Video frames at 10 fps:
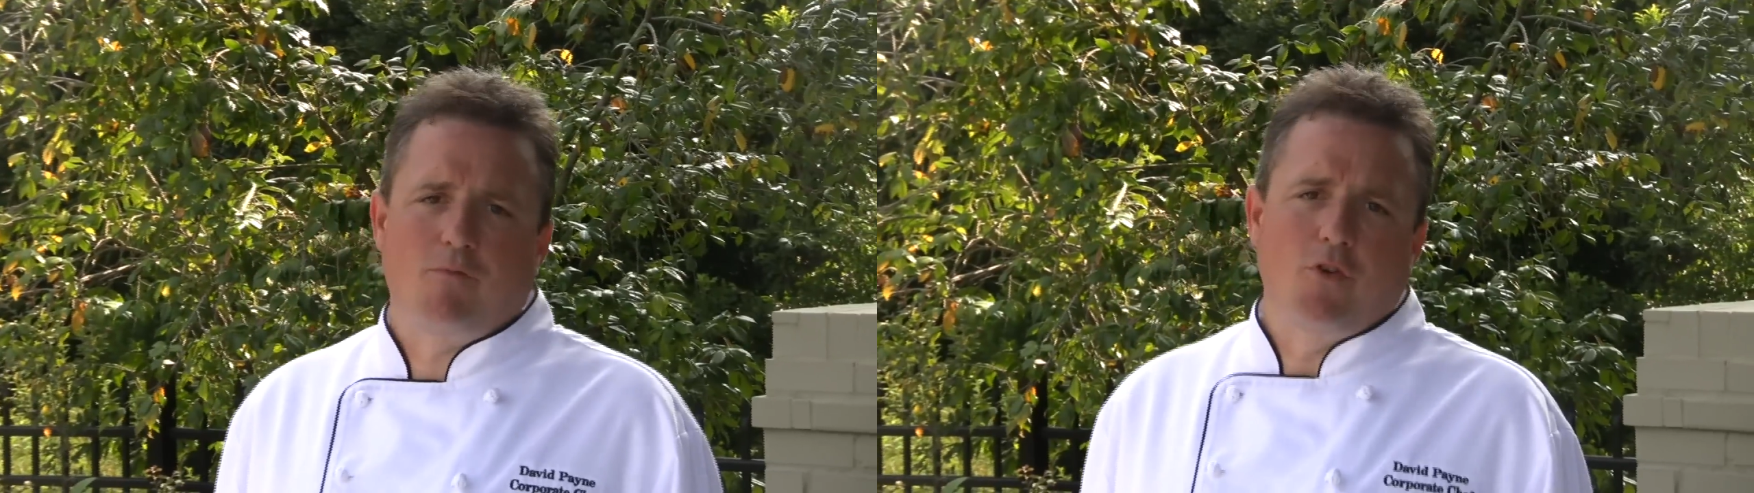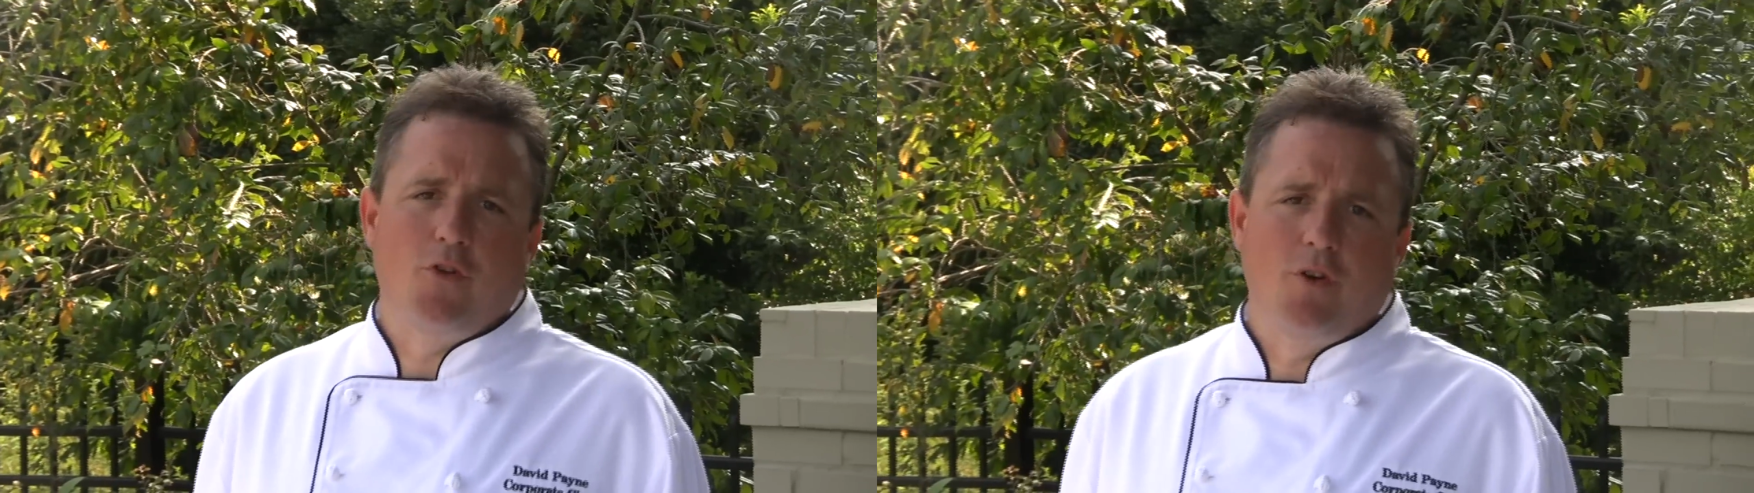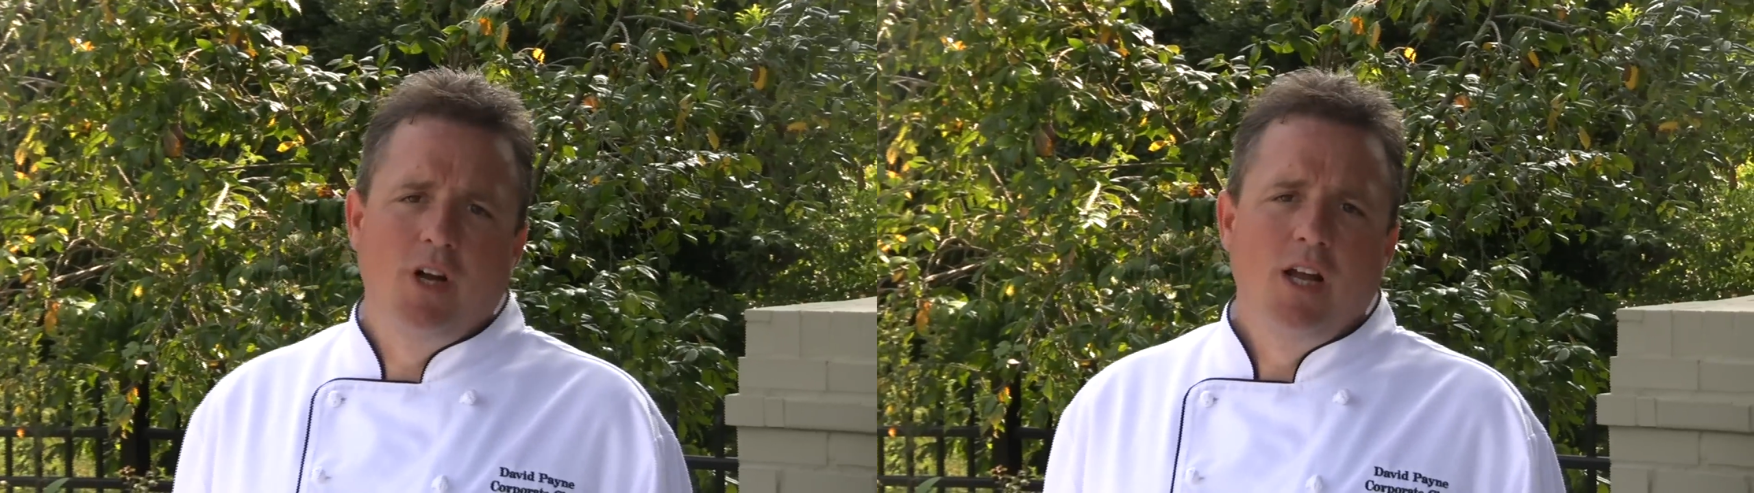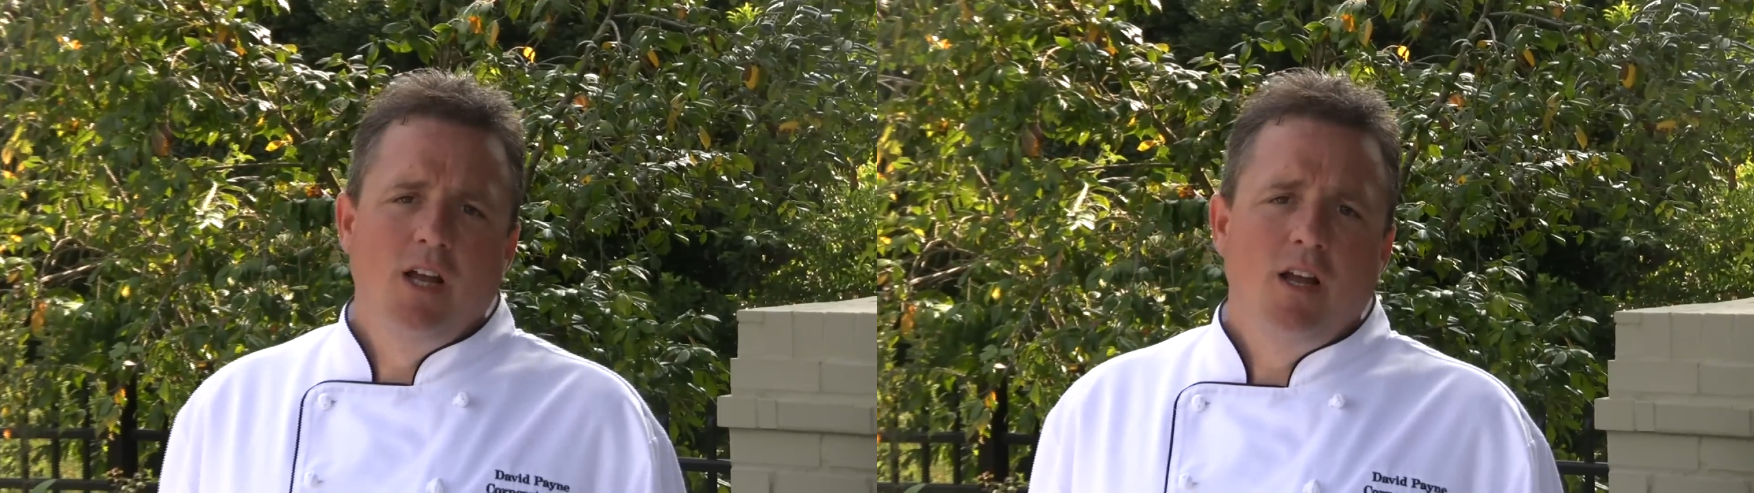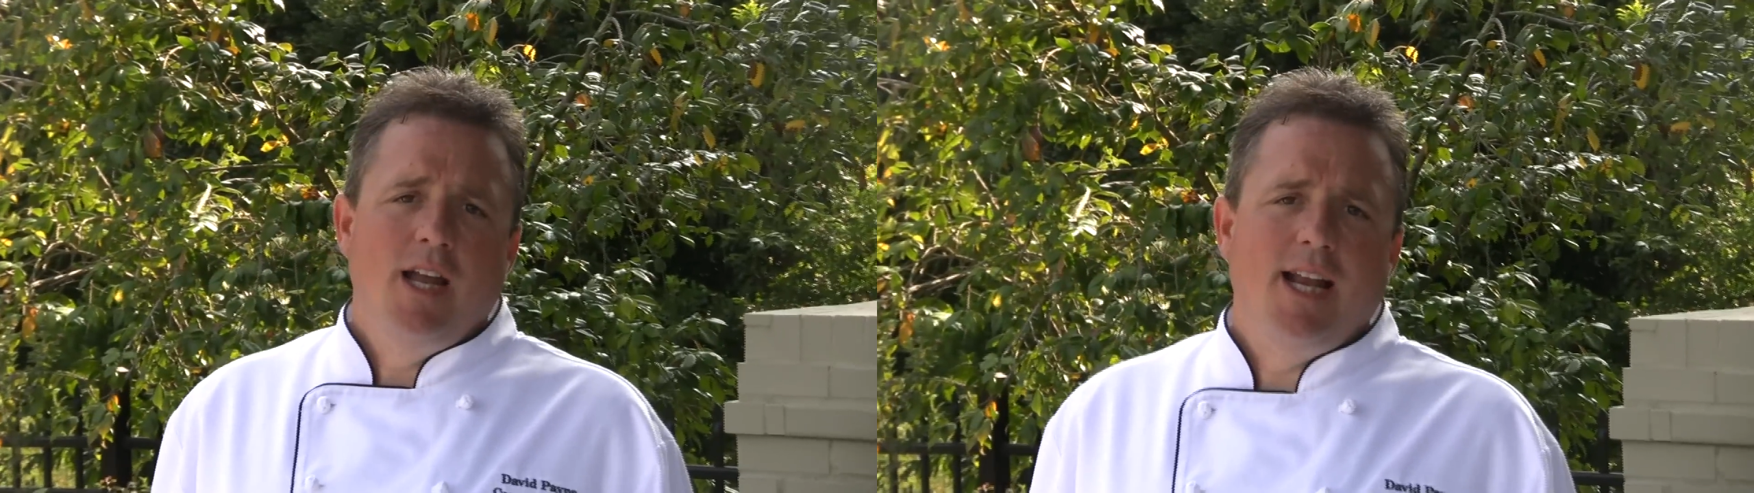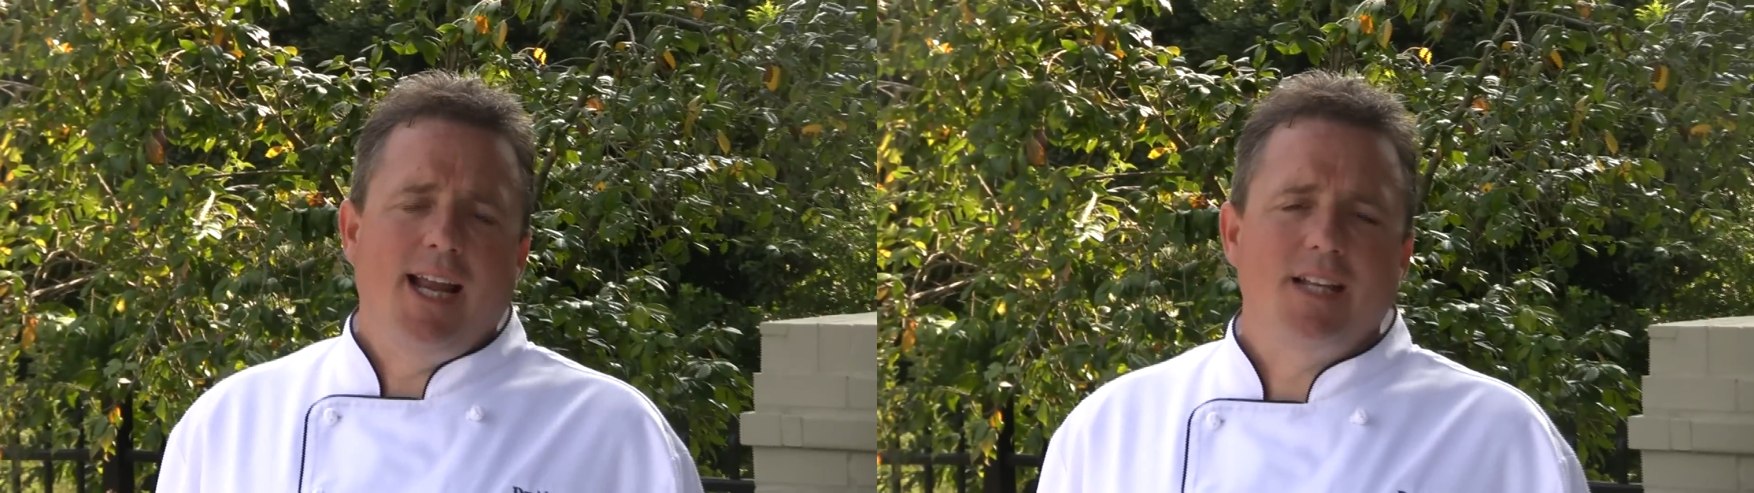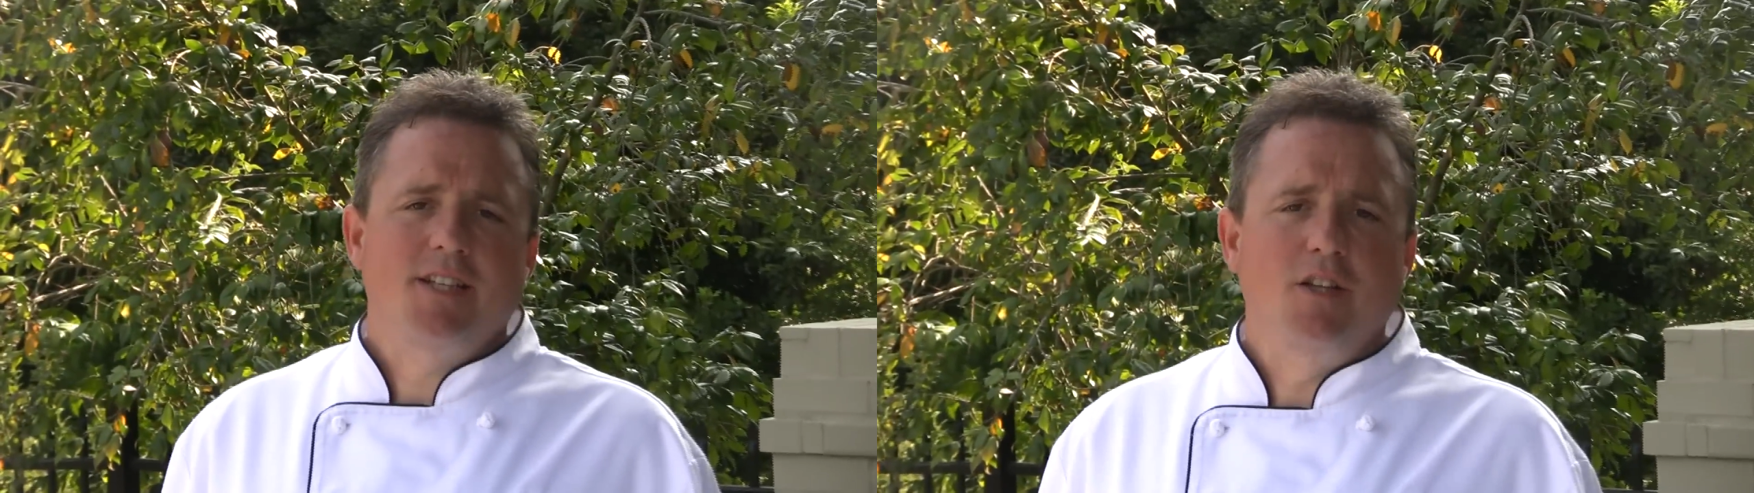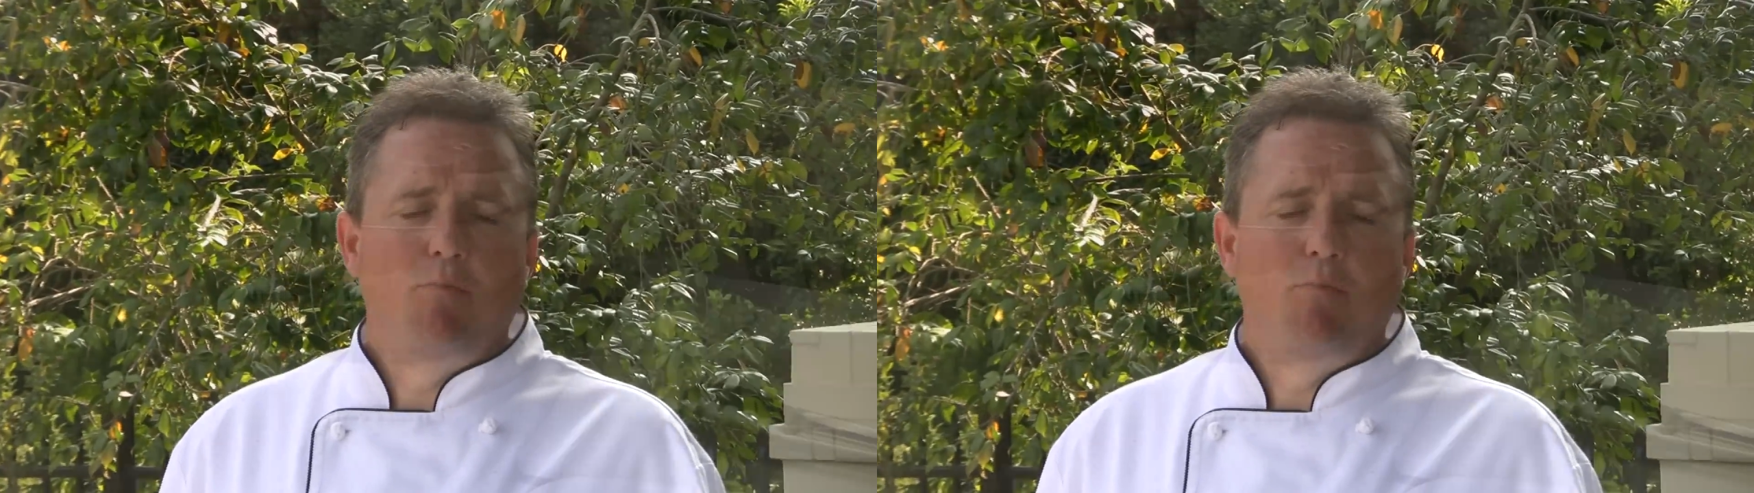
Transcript: further enhancing the